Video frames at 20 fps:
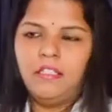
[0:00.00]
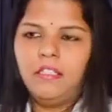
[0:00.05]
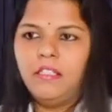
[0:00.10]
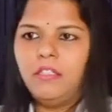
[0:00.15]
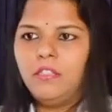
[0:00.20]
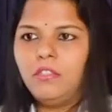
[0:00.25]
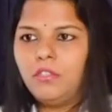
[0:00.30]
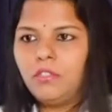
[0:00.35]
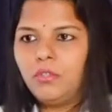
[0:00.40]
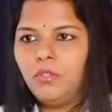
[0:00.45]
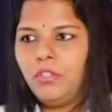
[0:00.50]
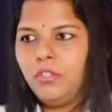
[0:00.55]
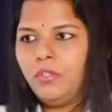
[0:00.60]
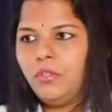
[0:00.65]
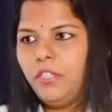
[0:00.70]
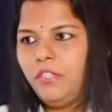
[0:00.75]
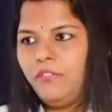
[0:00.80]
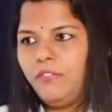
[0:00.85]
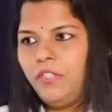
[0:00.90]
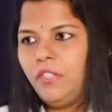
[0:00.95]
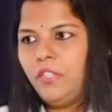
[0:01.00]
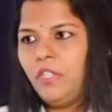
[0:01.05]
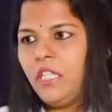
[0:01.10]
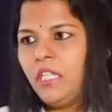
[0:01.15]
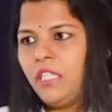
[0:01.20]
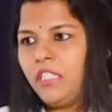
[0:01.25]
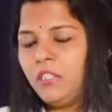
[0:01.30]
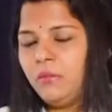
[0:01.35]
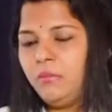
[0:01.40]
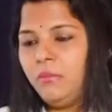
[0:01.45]
So if you
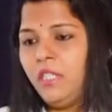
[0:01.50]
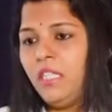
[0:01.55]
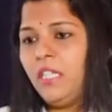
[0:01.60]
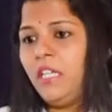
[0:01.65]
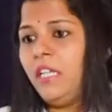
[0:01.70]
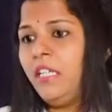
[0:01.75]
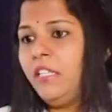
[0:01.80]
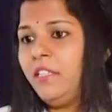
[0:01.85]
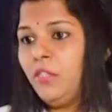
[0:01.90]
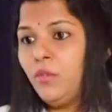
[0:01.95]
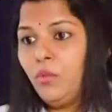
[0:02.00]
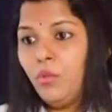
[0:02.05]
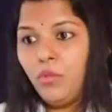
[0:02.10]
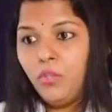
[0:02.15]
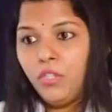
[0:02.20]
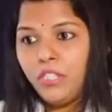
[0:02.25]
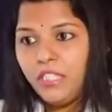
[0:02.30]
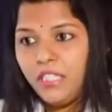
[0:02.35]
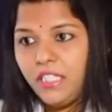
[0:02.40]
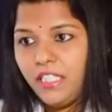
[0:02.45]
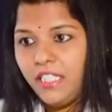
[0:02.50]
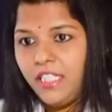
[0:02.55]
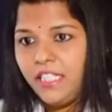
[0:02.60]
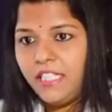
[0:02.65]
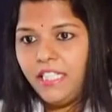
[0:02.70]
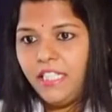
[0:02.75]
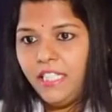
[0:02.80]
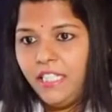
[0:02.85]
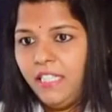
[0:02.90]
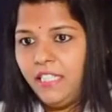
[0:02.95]
ask me, I don't eat
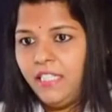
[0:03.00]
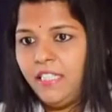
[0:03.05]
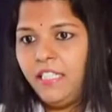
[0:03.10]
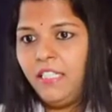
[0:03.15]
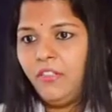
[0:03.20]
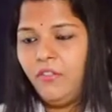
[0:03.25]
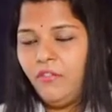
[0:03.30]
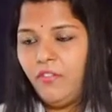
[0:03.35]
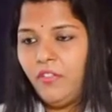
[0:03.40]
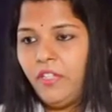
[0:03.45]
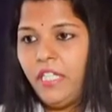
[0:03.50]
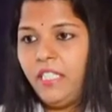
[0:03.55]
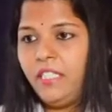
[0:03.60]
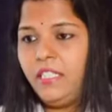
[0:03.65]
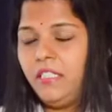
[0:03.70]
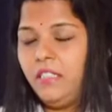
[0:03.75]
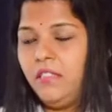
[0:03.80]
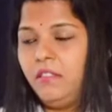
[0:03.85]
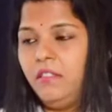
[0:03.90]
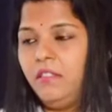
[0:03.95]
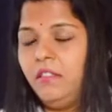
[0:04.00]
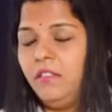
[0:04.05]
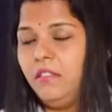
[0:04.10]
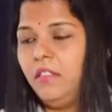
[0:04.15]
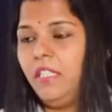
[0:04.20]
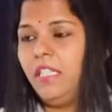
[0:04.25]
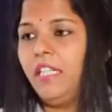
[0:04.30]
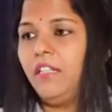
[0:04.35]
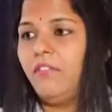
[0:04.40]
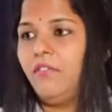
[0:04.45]
anything fat
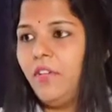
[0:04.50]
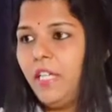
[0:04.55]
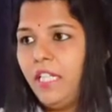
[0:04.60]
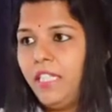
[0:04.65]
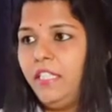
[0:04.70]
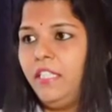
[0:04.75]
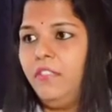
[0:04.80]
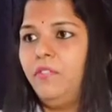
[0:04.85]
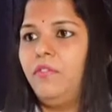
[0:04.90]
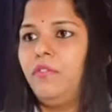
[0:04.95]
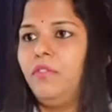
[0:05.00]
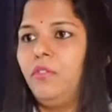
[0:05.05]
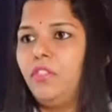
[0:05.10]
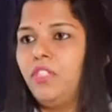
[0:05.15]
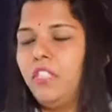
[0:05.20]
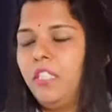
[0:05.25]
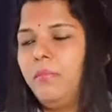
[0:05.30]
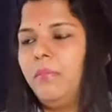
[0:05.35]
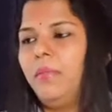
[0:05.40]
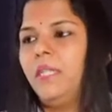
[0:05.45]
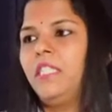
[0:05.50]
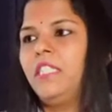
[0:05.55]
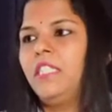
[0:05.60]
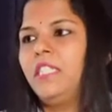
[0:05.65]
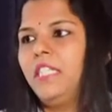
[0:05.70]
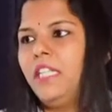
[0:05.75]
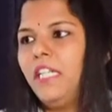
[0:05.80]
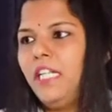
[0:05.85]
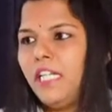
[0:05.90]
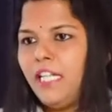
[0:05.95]
like fatty foods, but
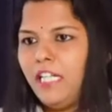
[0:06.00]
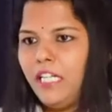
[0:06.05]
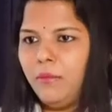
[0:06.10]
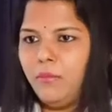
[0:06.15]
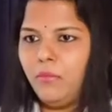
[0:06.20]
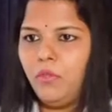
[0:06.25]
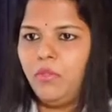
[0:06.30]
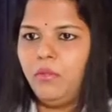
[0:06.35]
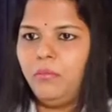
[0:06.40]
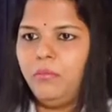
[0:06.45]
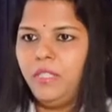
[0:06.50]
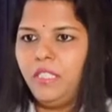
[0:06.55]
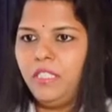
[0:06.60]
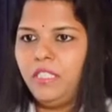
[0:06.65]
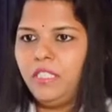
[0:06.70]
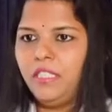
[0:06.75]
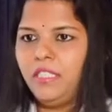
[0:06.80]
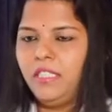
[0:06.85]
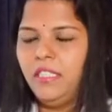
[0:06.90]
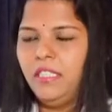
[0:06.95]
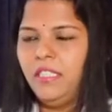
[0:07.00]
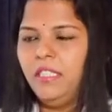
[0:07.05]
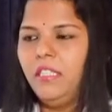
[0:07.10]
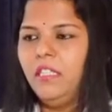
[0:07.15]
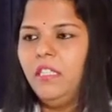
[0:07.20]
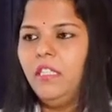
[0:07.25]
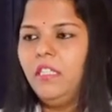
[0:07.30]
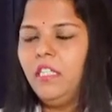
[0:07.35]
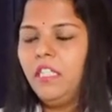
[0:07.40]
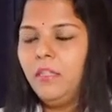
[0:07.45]
still I am obese.
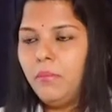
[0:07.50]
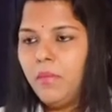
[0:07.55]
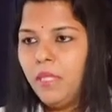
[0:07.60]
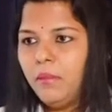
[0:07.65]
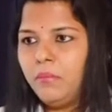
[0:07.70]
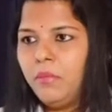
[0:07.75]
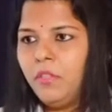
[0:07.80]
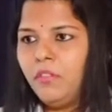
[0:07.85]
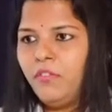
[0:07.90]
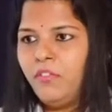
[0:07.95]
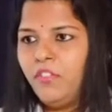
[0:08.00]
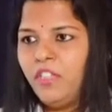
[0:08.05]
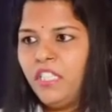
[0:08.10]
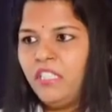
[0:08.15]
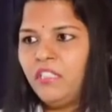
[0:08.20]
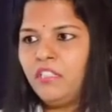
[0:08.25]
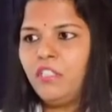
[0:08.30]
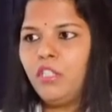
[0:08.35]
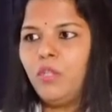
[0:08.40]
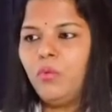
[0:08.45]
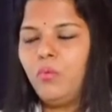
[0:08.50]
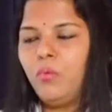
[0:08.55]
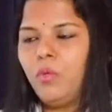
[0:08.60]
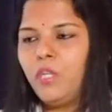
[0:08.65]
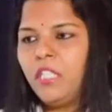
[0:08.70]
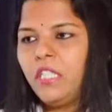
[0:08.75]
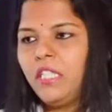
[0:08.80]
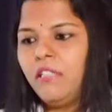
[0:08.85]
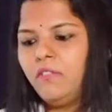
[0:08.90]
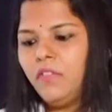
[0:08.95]
Remember friends,
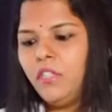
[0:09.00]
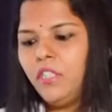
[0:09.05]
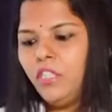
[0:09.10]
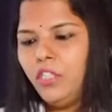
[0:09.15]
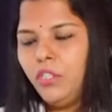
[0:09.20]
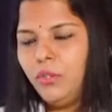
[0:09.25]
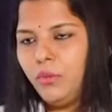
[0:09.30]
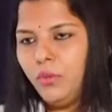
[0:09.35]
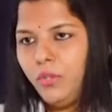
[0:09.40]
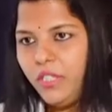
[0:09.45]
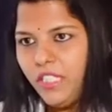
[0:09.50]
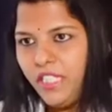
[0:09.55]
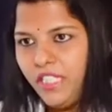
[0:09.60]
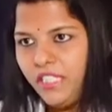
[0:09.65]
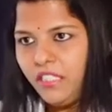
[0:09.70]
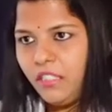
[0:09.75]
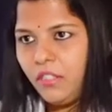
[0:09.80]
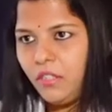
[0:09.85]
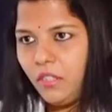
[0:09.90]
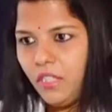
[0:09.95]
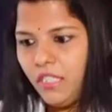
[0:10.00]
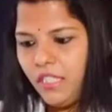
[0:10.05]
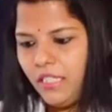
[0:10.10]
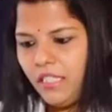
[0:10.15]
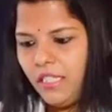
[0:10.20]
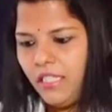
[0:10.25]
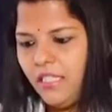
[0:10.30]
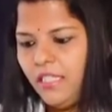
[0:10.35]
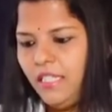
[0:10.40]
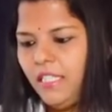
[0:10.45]
whatever you eat today
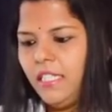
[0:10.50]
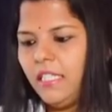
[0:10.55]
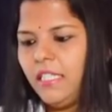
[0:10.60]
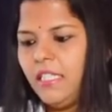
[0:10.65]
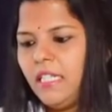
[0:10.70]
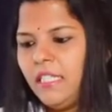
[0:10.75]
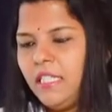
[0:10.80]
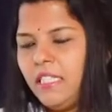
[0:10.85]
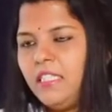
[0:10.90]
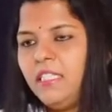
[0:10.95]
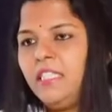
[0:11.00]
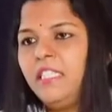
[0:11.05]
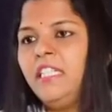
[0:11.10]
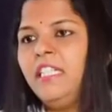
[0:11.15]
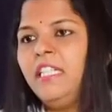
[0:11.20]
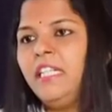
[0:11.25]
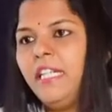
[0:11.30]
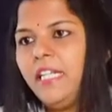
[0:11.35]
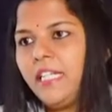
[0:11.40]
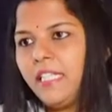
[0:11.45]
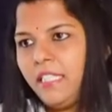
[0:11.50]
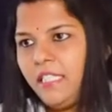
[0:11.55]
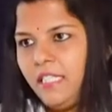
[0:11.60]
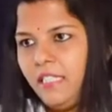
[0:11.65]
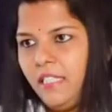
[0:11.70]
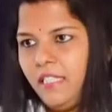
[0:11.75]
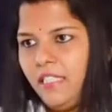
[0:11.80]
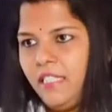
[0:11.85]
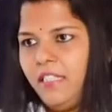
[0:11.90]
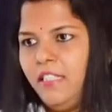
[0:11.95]
that is in
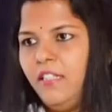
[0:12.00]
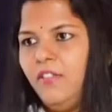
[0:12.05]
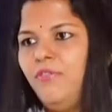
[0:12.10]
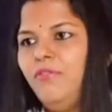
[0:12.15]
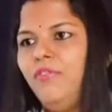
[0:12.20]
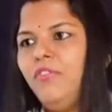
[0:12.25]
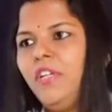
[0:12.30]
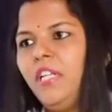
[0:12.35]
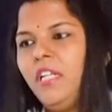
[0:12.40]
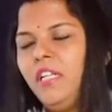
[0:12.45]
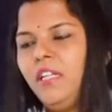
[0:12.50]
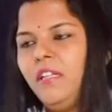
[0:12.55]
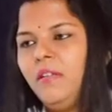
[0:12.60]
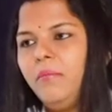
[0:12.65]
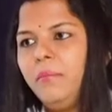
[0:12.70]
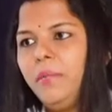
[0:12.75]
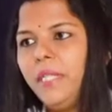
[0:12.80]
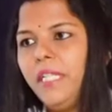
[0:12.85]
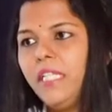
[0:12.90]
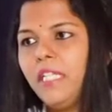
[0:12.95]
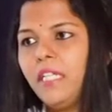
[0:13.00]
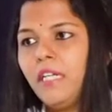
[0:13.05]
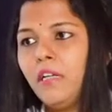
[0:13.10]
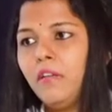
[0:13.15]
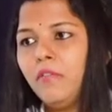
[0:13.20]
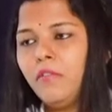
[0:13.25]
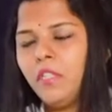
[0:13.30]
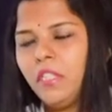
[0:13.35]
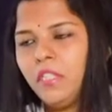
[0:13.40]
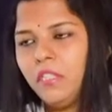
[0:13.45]
excess will be
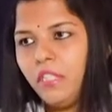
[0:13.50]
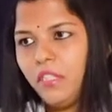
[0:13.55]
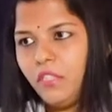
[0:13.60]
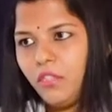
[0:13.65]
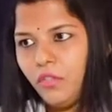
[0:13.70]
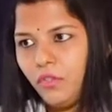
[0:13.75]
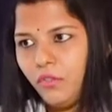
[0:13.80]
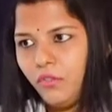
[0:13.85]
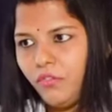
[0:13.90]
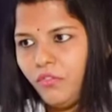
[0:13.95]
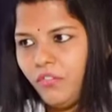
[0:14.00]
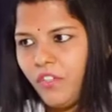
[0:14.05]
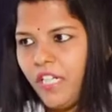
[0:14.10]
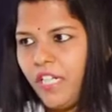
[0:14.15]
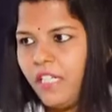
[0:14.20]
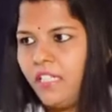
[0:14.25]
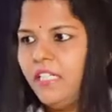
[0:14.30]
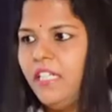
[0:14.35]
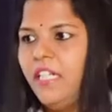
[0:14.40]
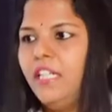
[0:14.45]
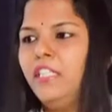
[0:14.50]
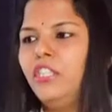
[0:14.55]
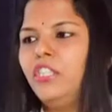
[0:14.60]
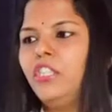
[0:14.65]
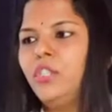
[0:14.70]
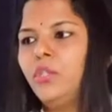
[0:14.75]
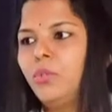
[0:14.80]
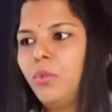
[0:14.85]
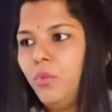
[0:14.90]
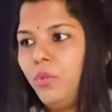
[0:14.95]
converted to fat and
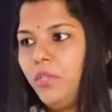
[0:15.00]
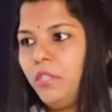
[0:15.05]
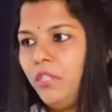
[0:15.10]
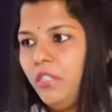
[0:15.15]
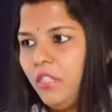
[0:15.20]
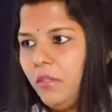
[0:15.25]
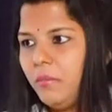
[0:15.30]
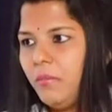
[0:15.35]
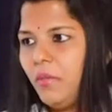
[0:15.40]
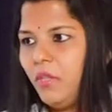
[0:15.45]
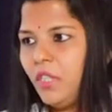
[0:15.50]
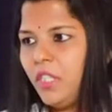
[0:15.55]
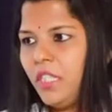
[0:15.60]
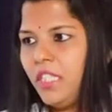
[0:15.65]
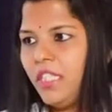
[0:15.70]
stored in your body.